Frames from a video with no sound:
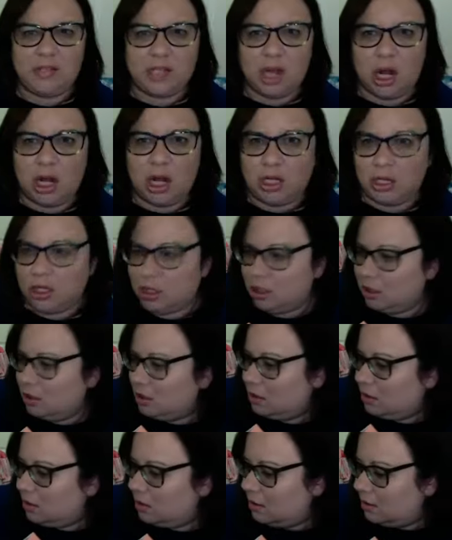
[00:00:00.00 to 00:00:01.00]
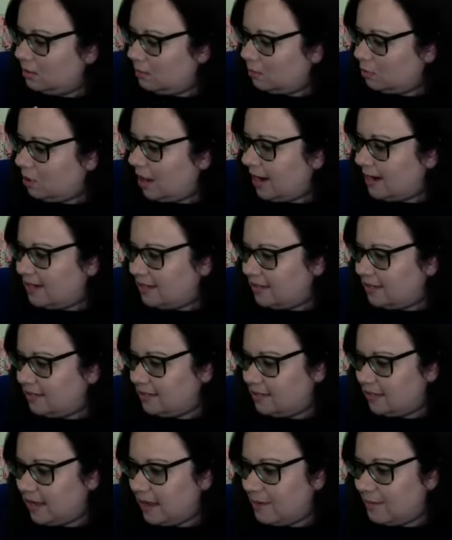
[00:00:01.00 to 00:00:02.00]
dollar
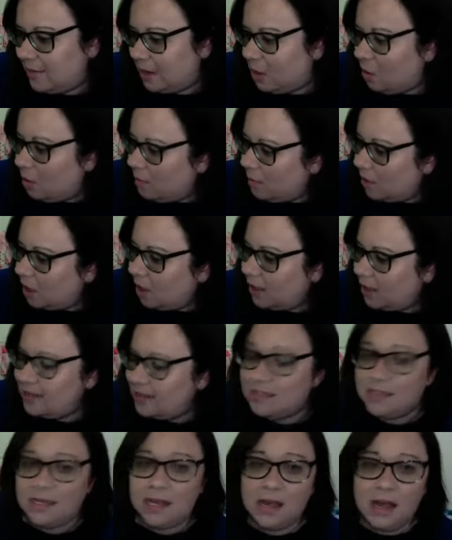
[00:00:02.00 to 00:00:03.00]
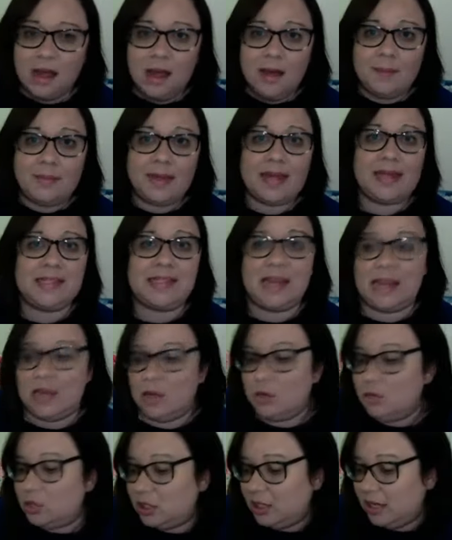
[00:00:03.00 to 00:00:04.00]
prizes at my home parties because I
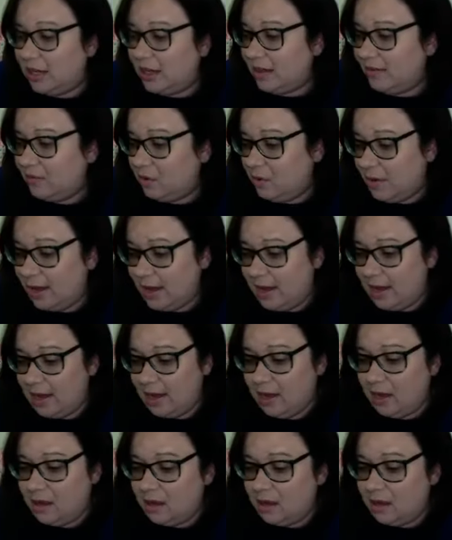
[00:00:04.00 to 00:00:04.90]
usually give away